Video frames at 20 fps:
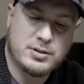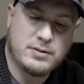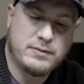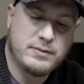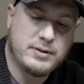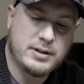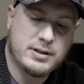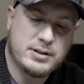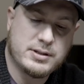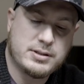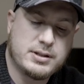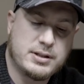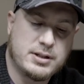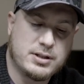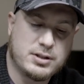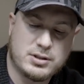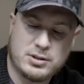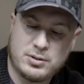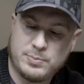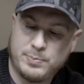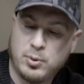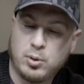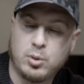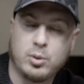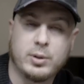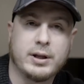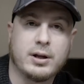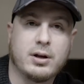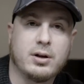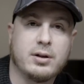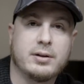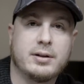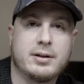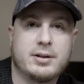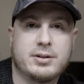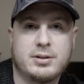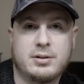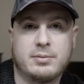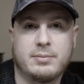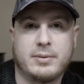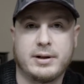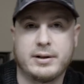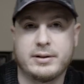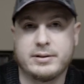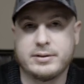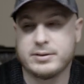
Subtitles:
of this and it's pulling on this, you might